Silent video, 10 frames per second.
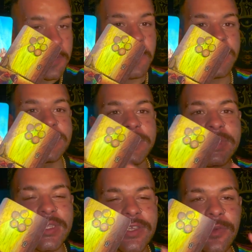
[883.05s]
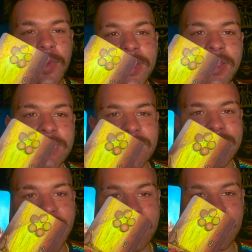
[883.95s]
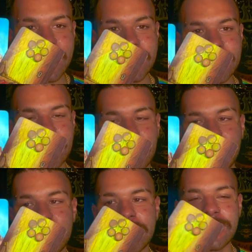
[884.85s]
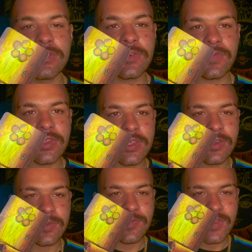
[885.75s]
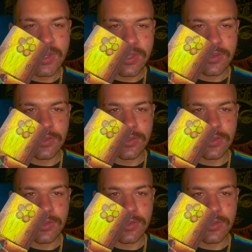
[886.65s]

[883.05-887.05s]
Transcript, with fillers: but it's almost like you're waiting on the sidelines, right? Because you don't feel like you would fit in.